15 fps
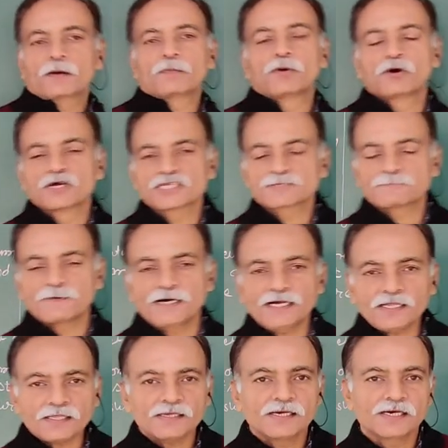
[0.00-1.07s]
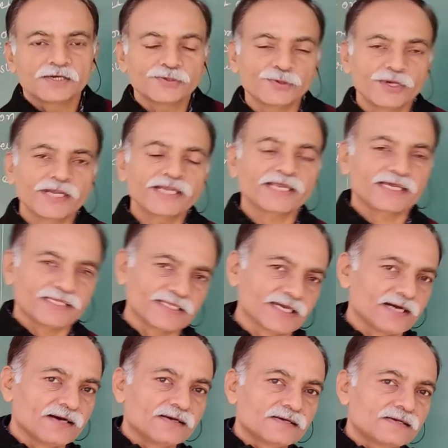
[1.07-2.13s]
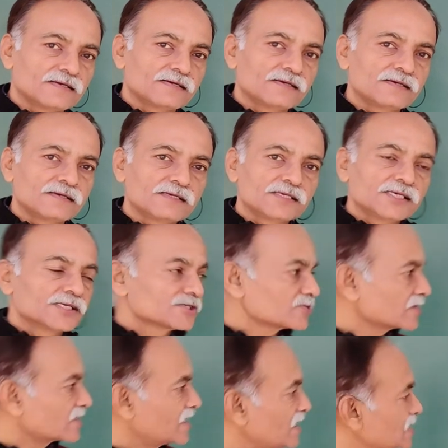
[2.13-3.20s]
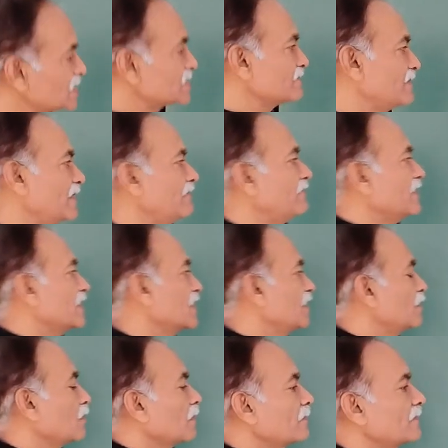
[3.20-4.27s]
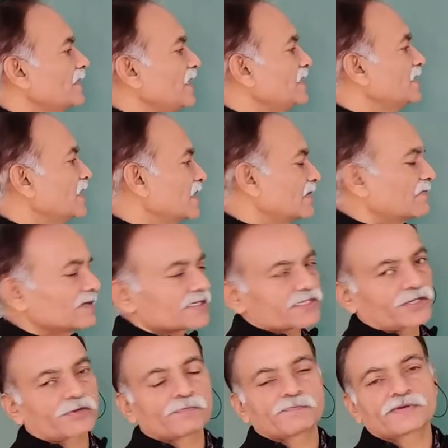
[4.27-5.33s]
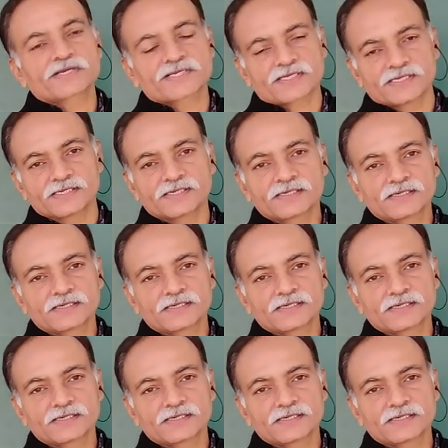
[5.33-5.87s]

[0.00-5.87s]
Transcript: Force per unit area. So this way we can obtain the equation of pressure.